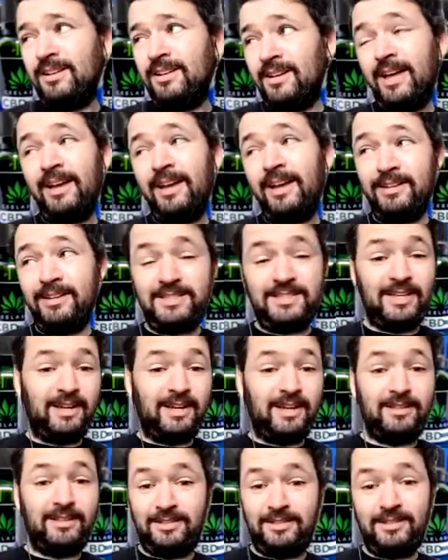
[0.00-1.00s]
hang on a
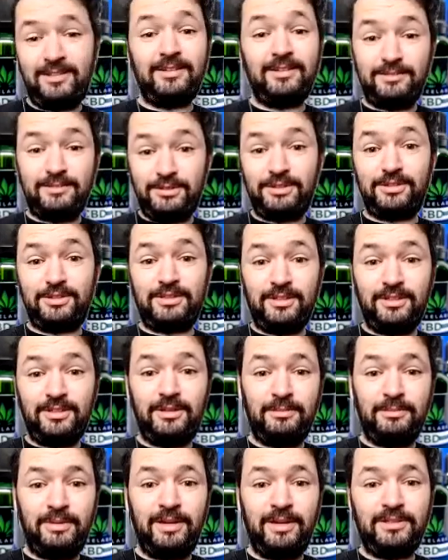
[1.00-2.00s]
second, and I was just like
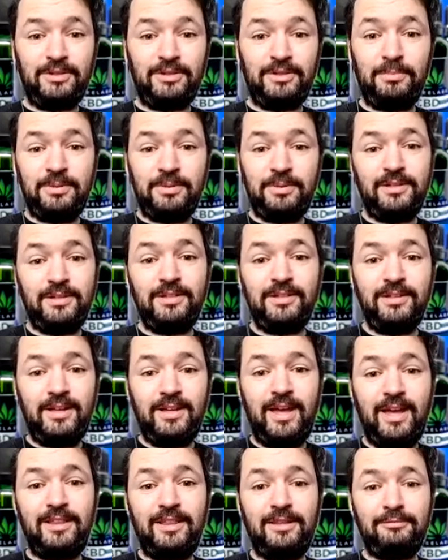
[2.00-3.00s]
picked it up and I
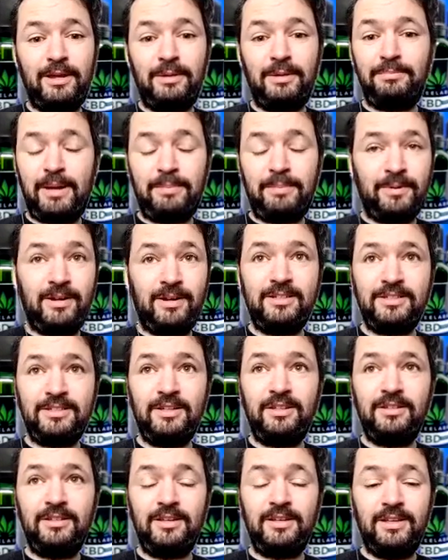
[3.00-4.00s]
ate the red pepper, and it's
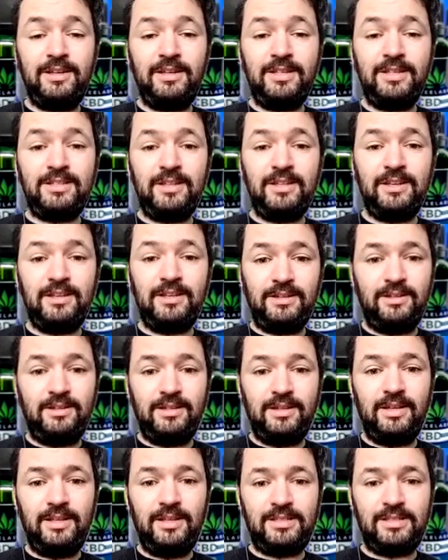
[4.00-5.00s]

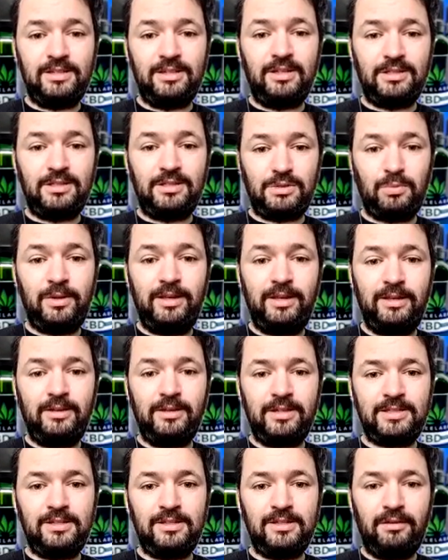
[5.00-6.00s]
like sweet, like
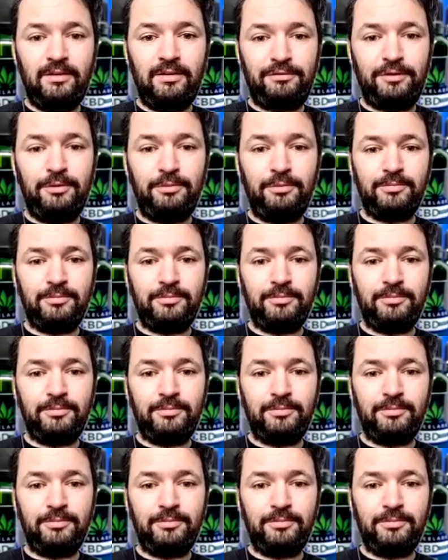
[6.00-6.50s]
it's like a fruit.